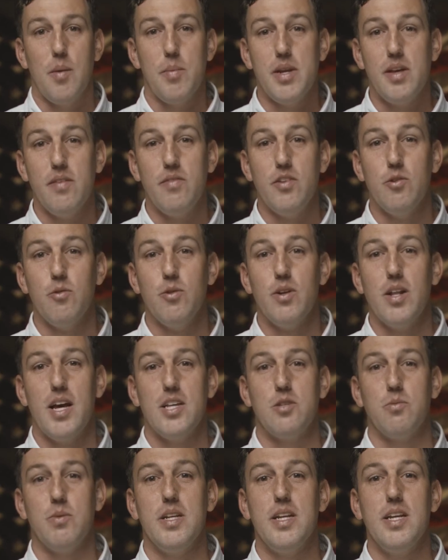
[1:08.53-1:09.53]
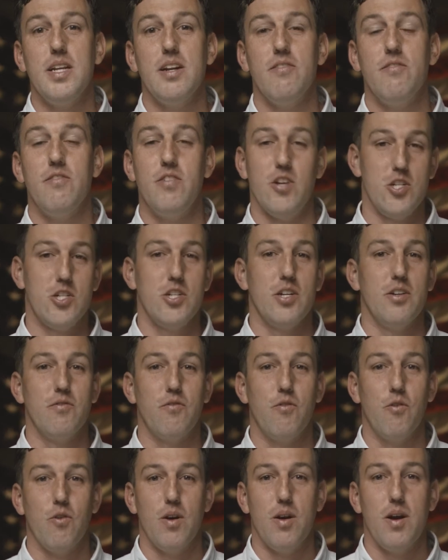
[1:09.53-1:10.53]
many of you realize we need a vision
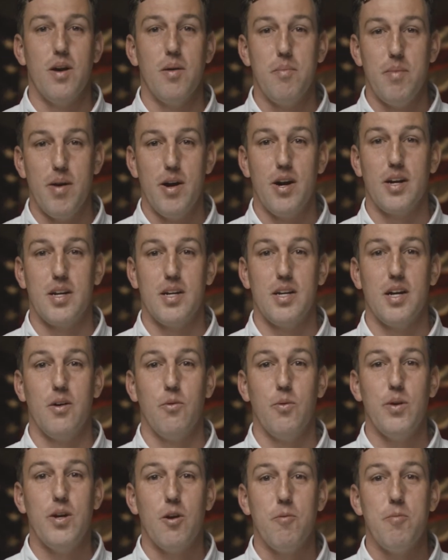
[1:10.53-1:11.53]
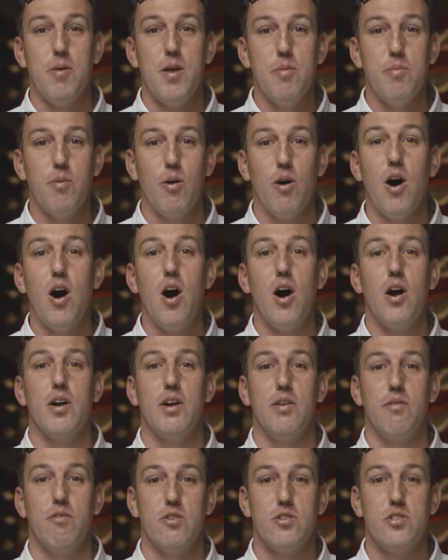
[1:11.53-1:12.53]
for America? We are people
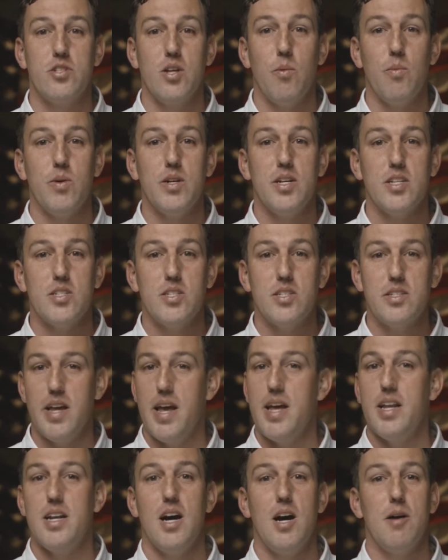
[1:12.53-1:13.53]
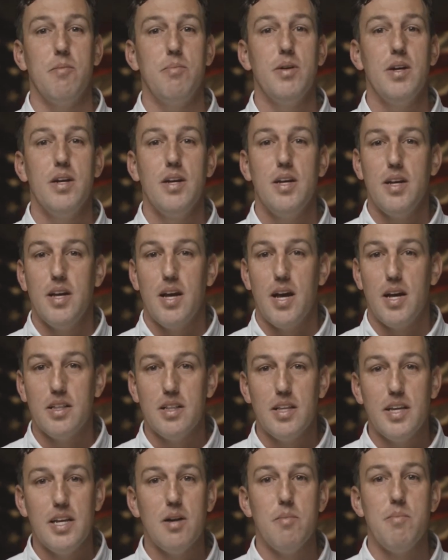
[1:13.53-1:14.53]
hungry for someone to stand up and
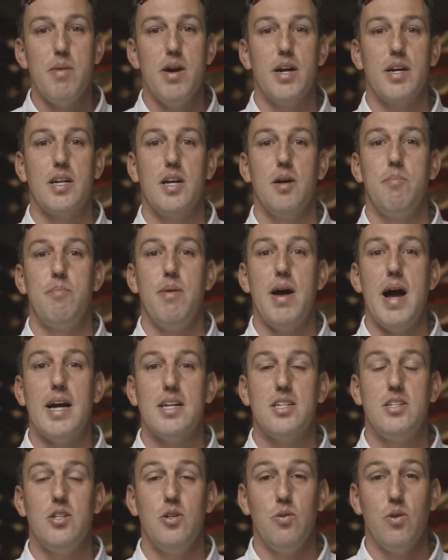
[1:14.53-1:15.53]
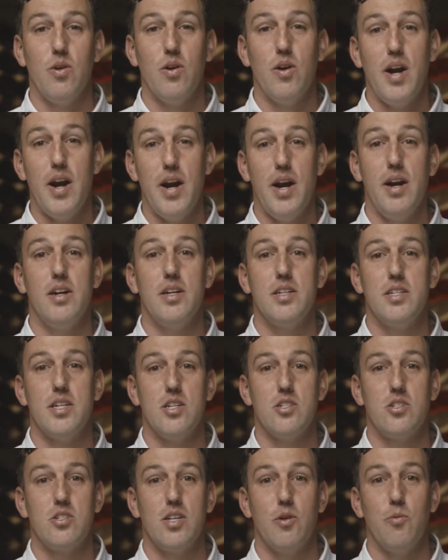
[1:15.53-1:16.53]
lead America back to her
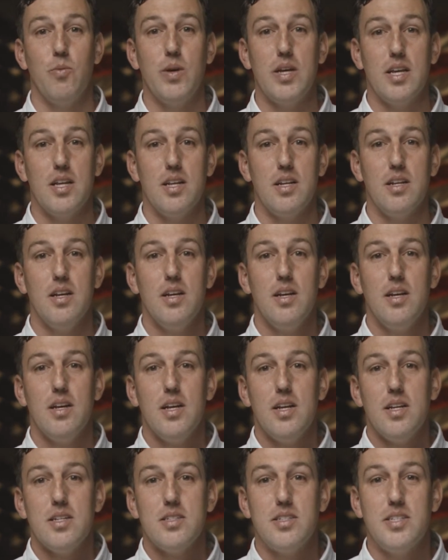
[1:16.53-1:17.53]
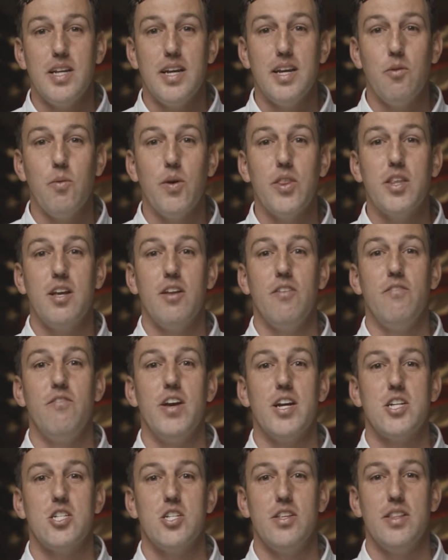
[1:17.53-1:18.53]
heritage so that we can sing with
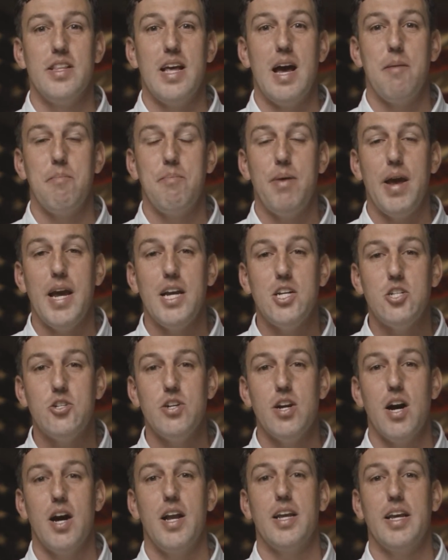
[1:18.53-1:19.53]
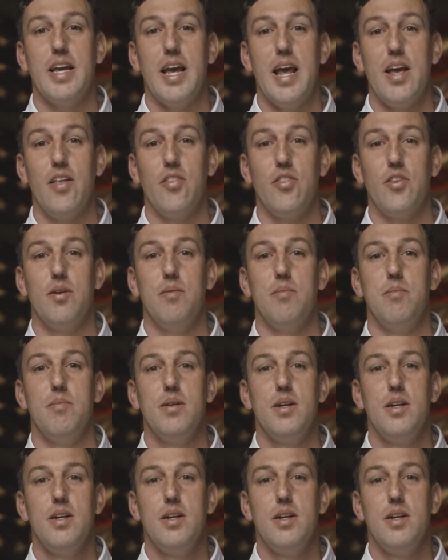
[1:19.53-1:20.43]
conviction that patriotic anthem